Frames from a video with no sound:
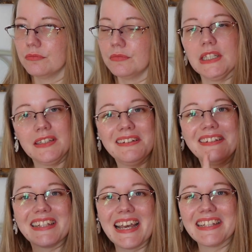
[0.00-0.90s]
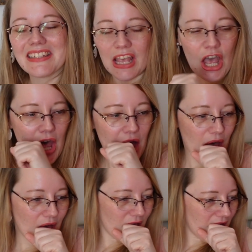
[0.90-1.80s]
needle size,
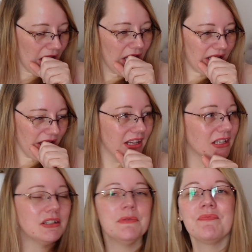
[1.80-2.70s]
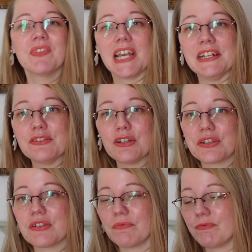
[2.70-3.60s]
and it
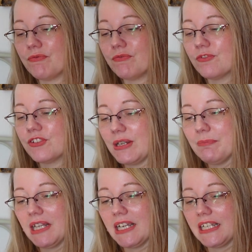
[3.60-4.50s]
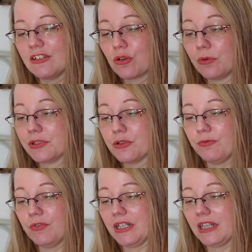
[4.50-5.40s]
does seem like it's going to
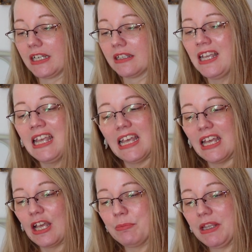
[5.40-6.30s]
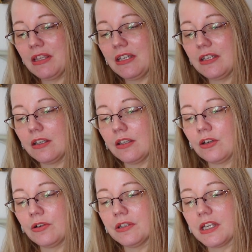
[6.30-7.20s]
fit. Like, I mean, the
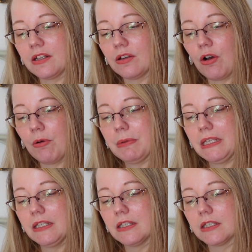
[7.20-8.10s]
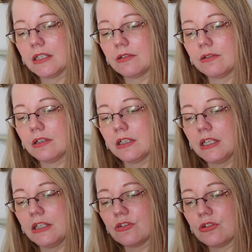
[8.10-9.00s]
yarn that Hobby
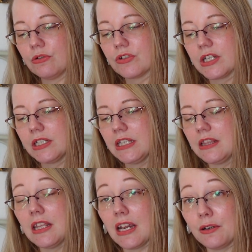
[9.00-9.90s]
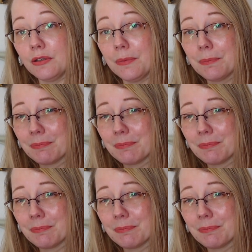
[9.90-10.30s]
is using in their